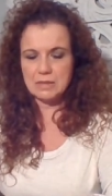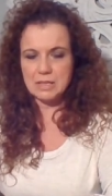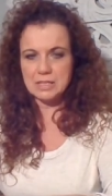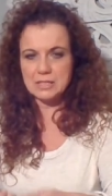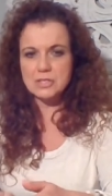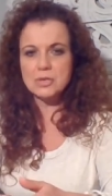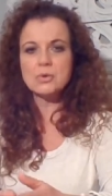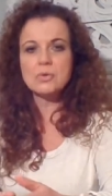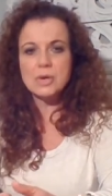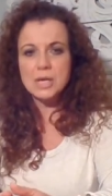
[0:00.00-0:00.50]

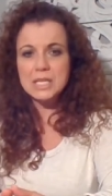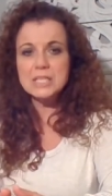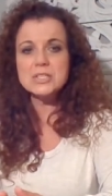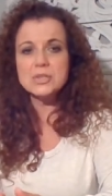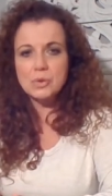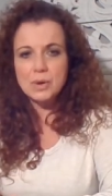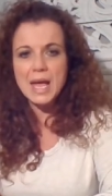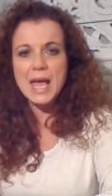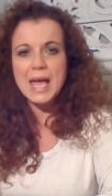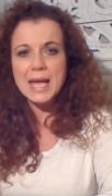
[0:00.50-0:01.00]
it's
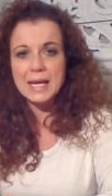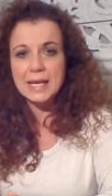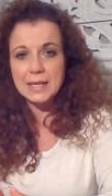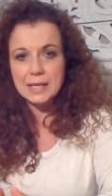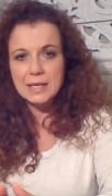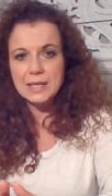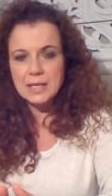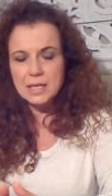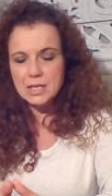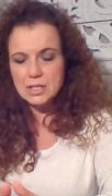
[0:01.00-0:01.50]
okay
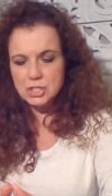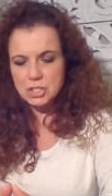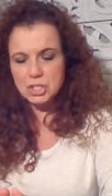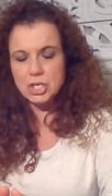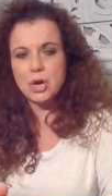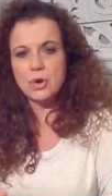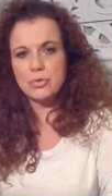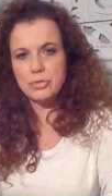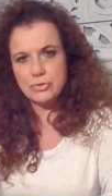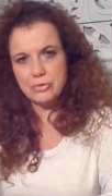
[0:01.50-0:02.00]
to
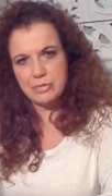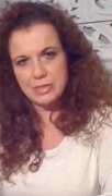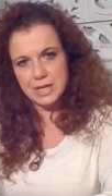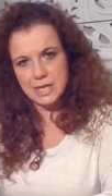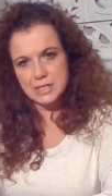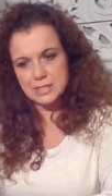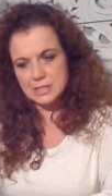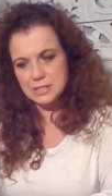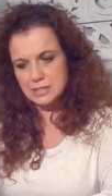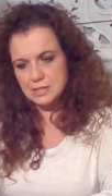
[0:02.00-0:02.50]
go through
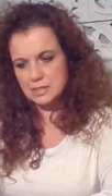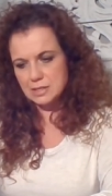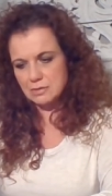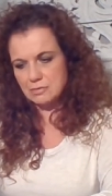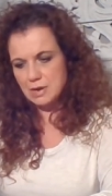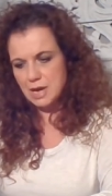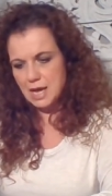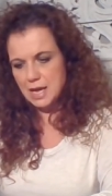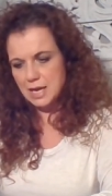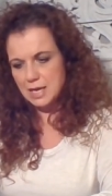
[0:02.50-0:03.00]
this,
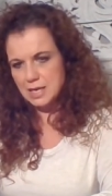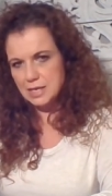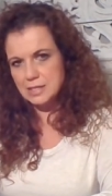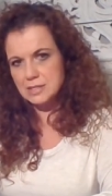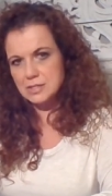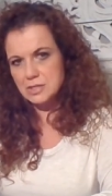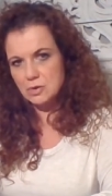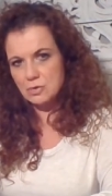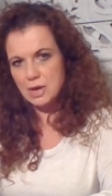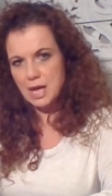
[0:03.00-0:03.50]
okay?
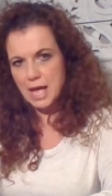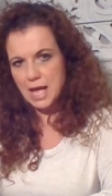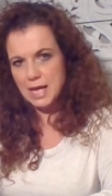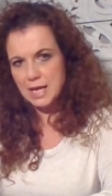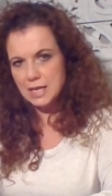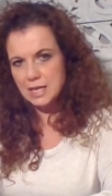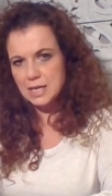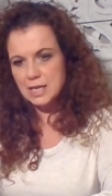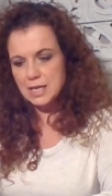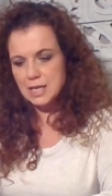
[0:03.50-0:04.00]
It's
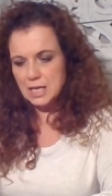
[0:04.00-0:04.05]
okay.